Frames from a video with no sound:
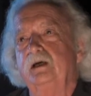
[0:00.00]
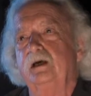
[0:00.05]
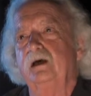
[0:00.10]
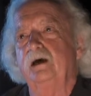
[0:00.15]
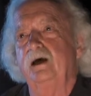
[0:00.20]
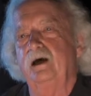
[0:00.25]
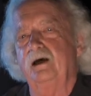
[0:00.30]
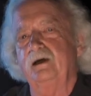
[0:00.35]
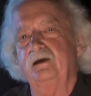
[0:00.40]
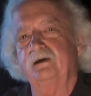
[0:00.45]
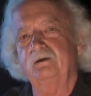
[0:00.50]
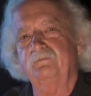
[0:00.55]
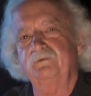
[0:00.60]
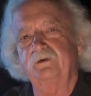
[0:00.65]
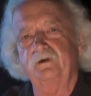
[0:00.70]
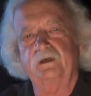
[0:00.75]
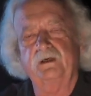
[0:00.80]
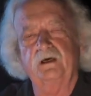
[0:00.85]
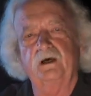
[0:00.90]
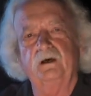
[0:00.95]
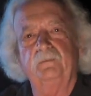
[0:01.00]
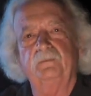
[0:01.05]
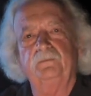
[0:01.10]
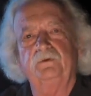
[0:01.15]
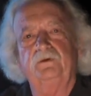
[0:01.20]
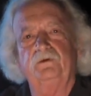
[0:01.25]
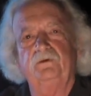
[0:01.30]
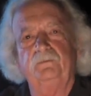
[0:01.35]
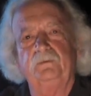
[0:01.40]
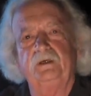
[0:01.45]
Have her come
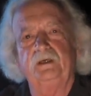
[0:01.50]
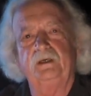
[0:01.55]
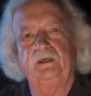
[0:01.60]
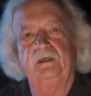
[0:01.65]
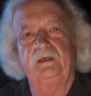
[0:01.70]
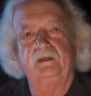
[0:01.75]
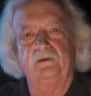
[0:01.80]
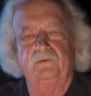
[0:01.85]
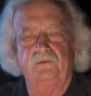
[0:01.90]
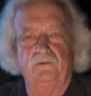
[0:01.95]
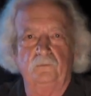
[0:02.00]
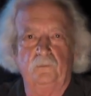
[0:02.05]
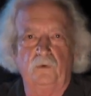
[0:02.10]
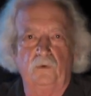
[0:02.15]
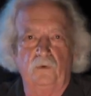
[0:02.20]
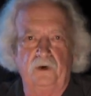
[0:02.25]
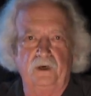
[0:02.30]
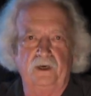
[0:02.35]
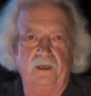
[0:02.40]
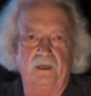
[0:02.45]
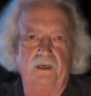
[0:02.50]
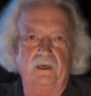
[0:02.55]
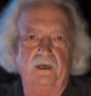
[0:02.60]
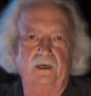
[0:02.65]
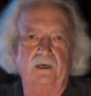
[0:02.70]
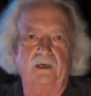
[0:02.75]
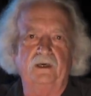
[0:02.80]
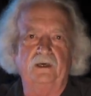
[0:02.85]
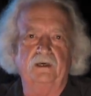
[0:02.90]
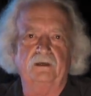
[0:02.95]
to me in the
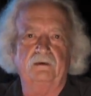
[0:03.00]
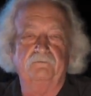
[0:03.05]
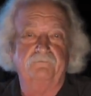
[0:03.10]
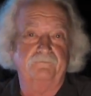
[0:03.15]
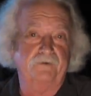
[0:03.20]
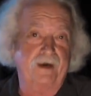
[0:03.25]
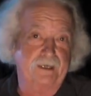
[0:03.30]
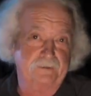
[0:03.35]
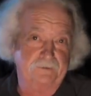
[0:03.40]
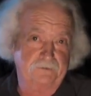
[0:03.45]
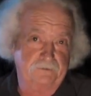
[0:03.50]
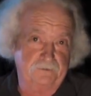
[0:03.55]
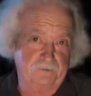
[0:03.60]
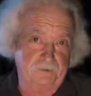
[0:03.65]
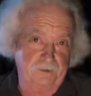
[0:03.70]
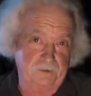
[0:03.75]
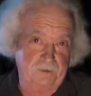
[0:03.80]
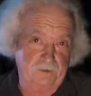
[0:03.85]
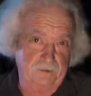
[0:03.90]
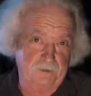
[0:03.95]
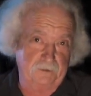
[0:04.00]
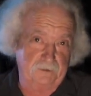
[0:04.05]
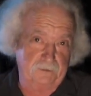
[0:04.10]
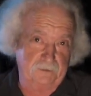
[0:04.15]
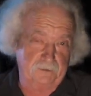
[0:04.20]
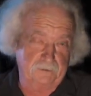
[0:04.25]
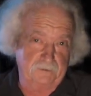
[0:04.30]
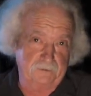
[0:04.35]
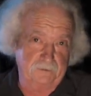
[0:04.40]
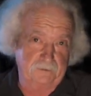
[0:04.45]
morning, fasting,
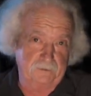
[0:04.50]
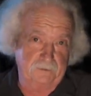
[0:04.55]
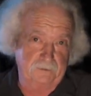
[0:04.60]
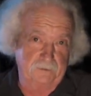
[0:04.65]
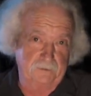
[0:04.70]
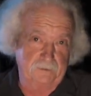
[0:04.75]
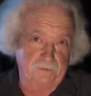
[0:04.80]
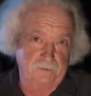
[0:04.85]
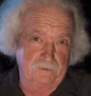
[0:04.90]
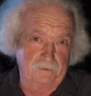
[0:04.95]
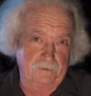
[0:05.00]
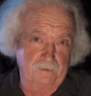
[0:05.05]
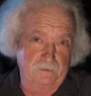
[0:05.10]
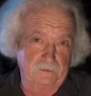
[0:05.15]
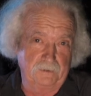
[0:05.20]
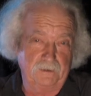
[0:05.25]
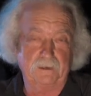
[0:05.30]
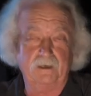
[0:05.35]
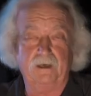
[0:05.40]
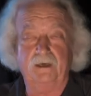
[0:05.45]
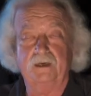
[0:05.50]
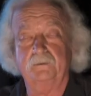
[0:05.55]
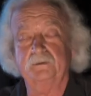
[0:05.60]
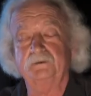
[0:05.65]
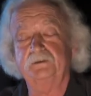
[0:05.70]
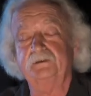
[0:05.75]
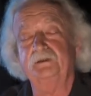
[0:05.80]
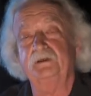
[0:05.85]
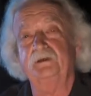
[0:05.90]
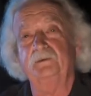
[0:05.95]
and I will
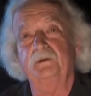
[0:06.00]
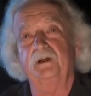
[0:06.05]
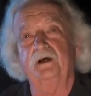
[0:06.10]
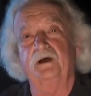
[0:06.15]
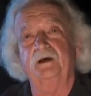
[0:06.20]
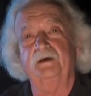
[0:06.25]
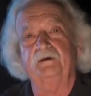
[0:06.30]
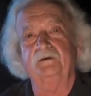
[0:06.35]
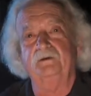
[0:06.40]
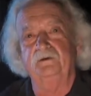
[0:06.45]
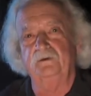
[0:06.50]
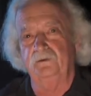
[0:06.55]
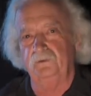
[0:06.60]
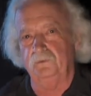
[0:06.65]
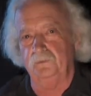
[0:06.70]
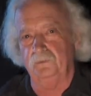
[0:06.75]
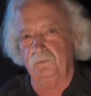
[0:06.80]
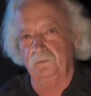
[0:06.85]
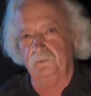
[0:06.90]
see what I can do.